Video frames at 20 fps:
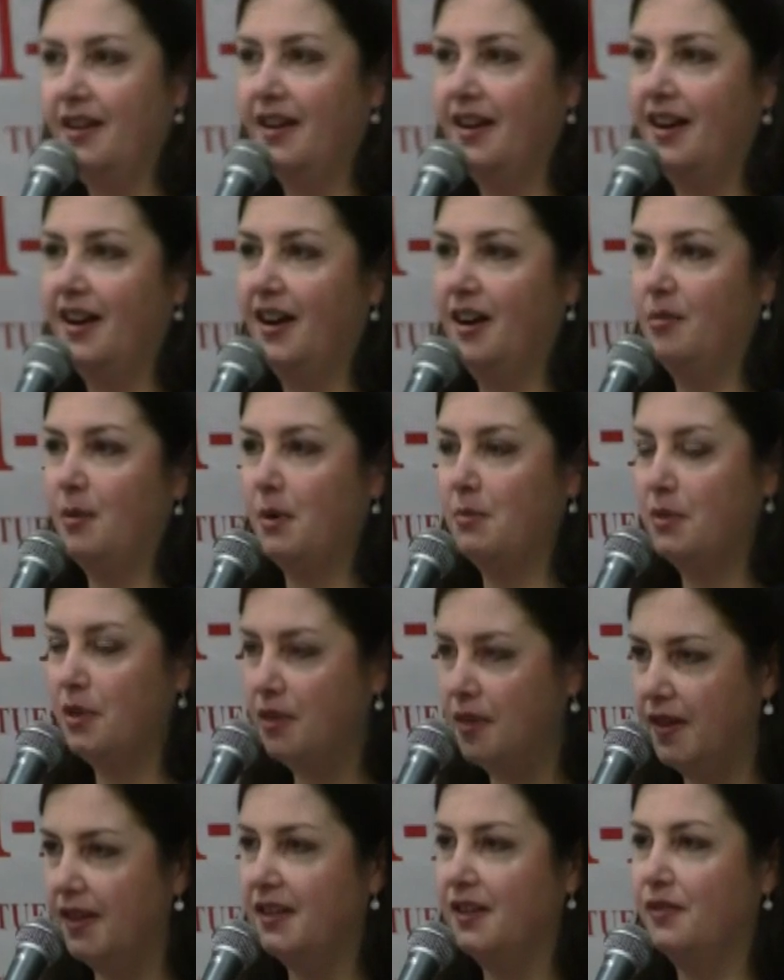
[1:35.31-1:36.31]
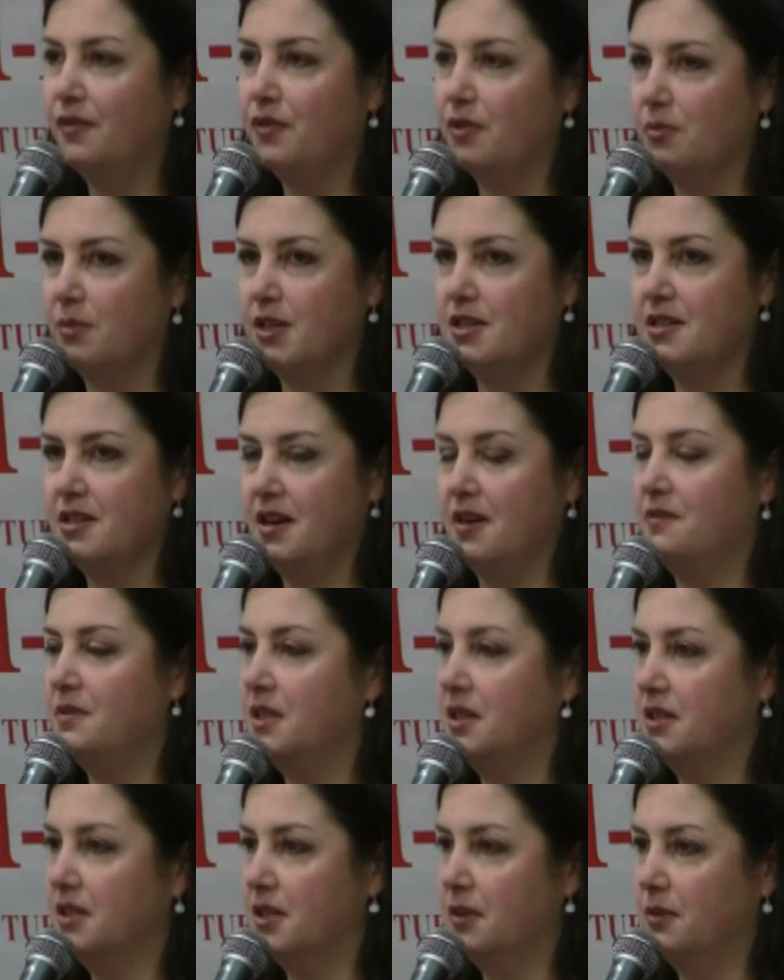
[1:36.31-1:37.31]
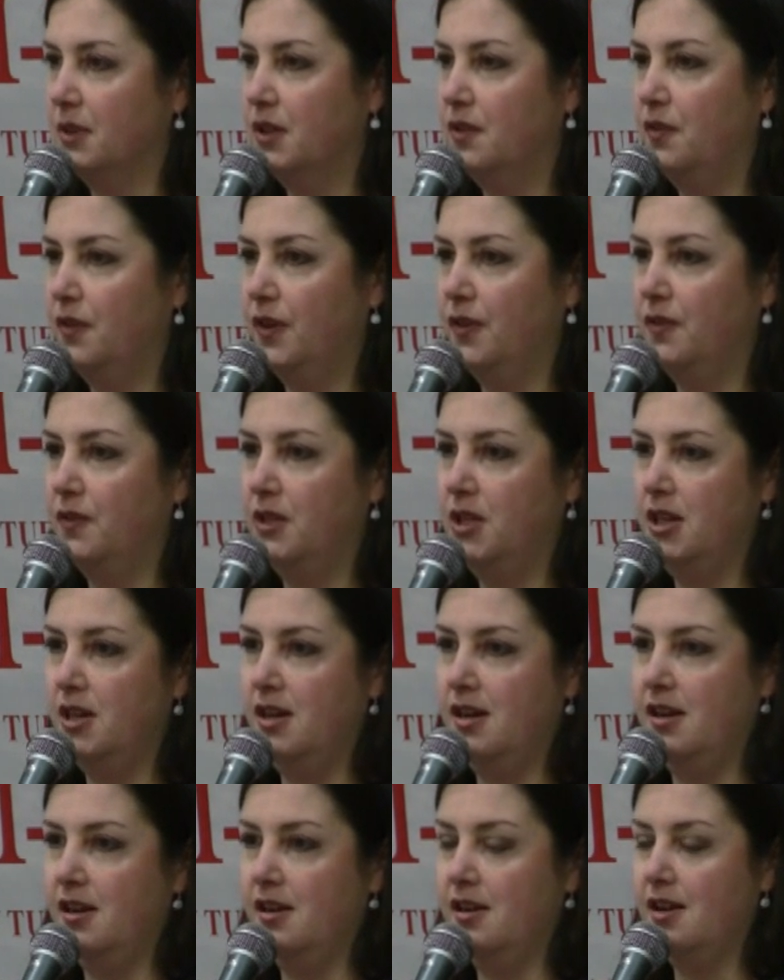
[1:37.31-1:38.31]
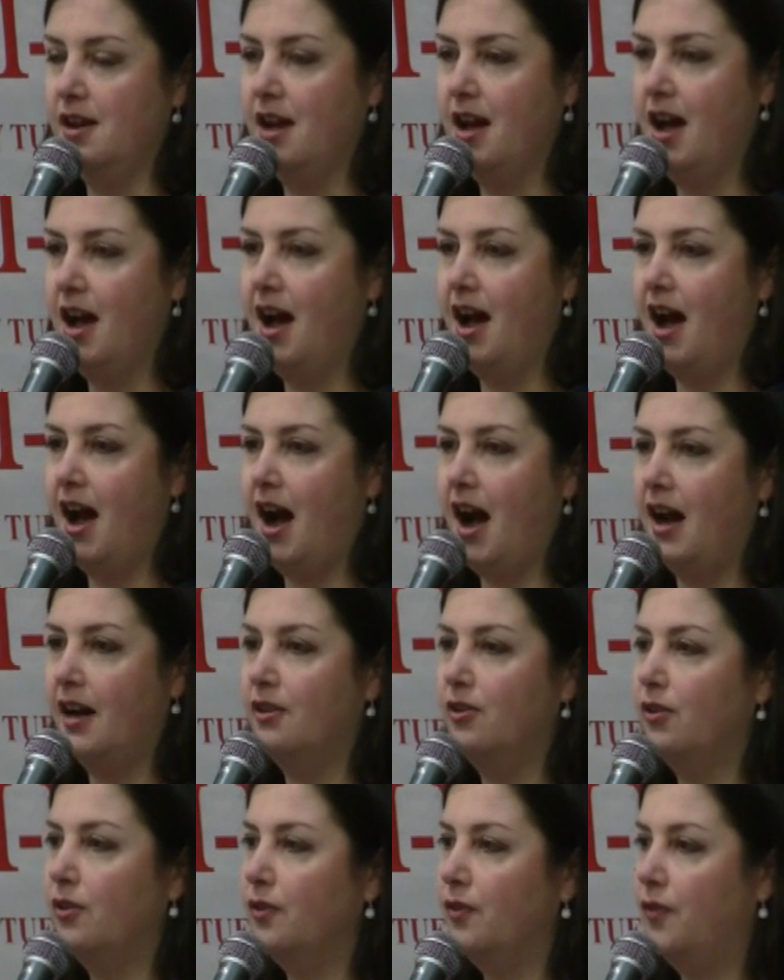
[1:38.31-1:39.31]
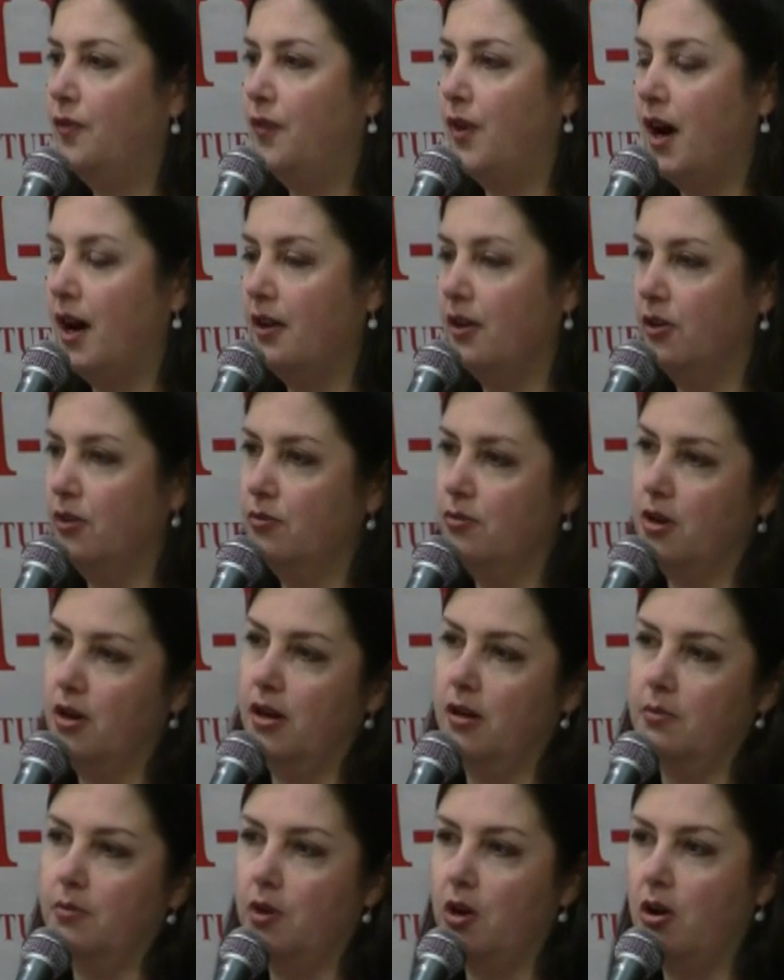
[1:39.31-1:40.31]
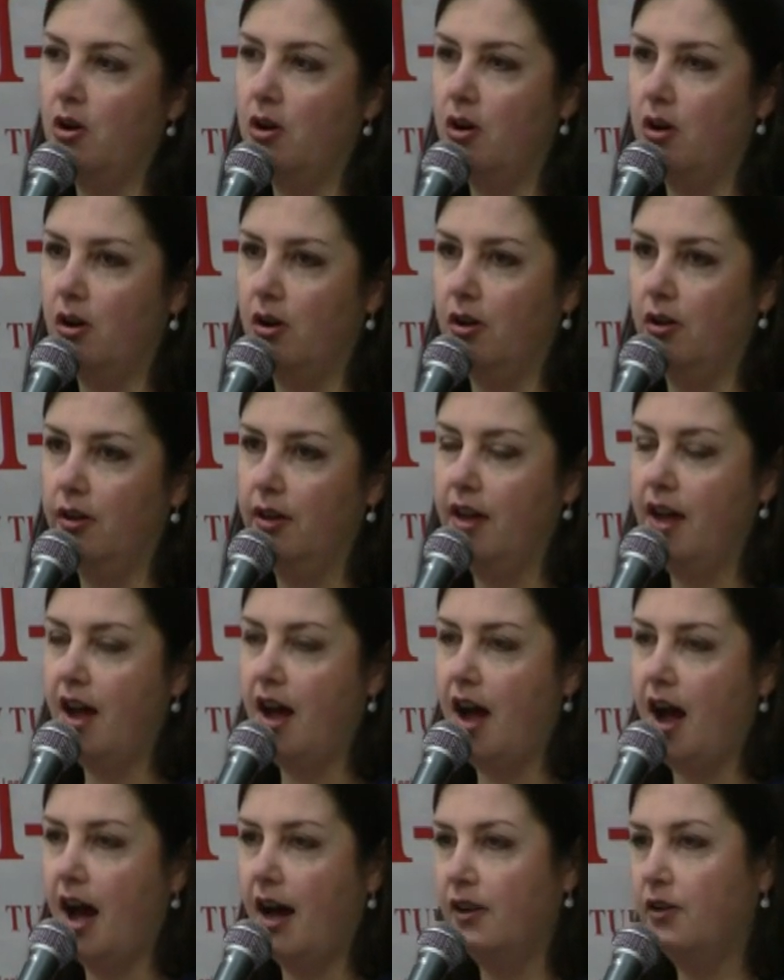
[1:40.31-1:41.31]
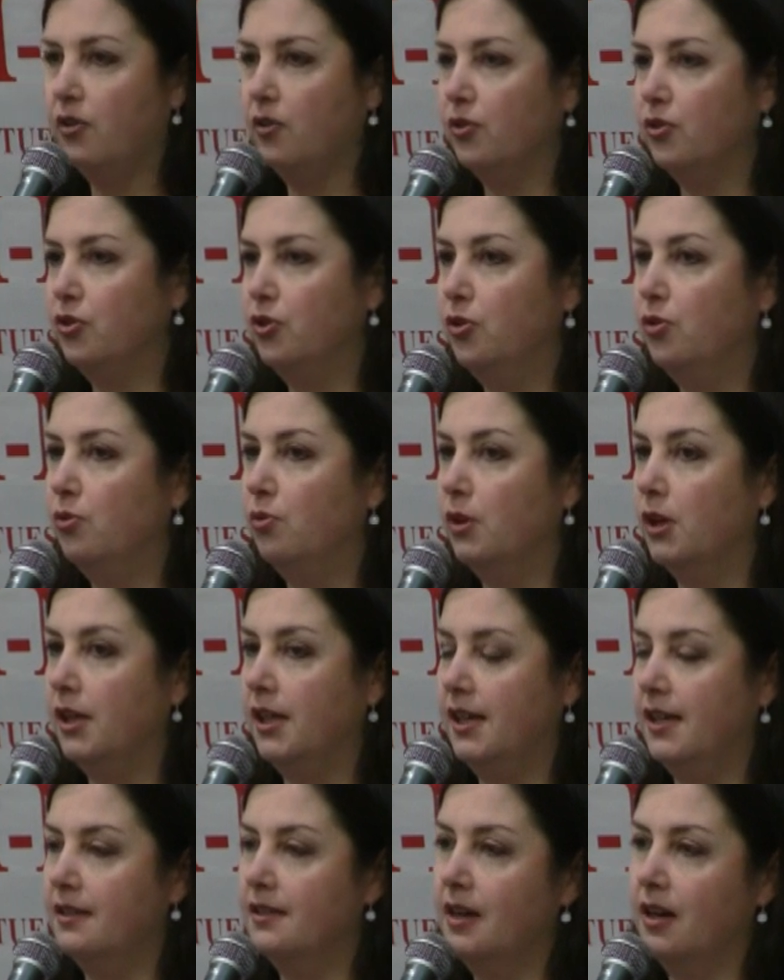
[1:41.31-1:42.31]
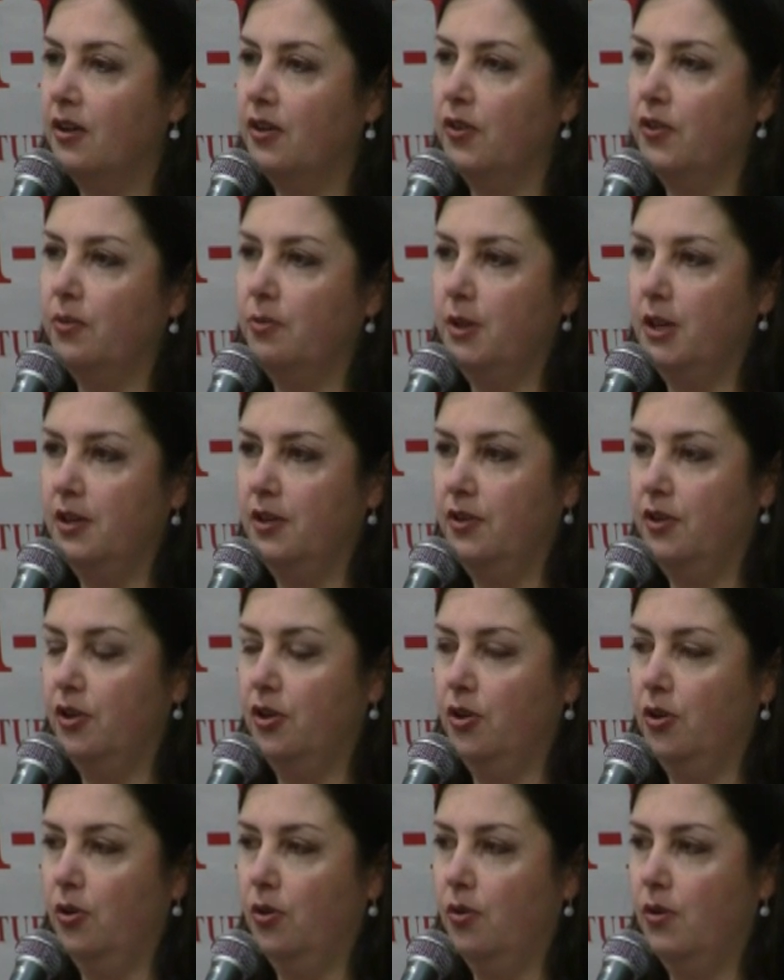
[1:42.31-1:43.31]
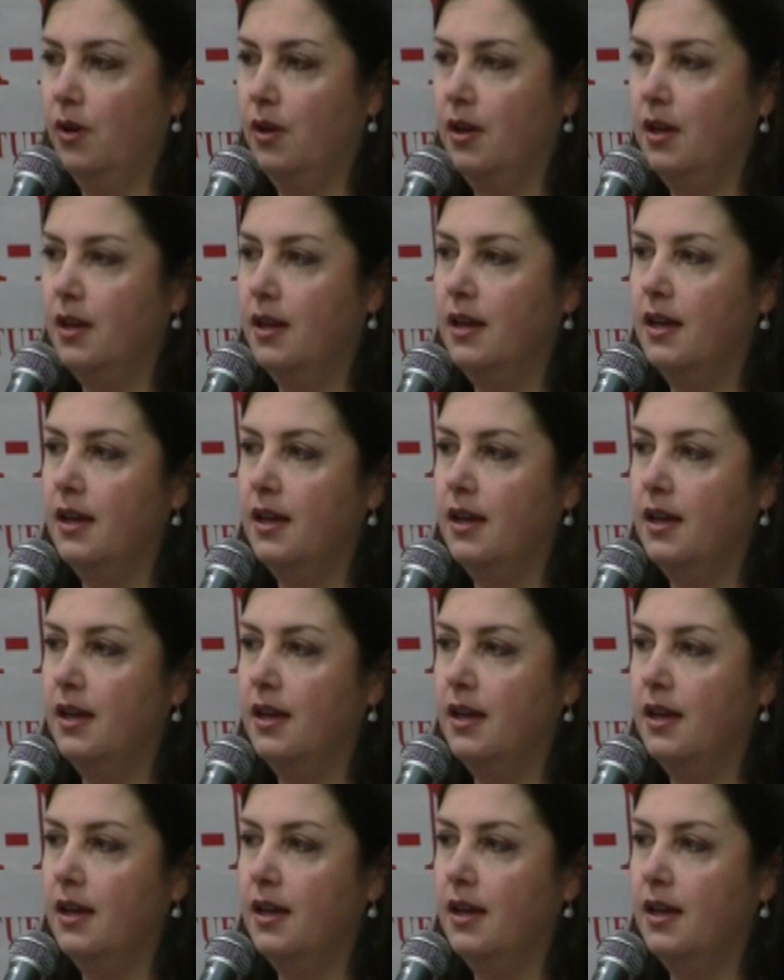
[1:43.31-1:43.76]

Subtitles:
I've been thinking for myself since I was 15. I don't follow Ron Paul. I don't do what he tells me to do.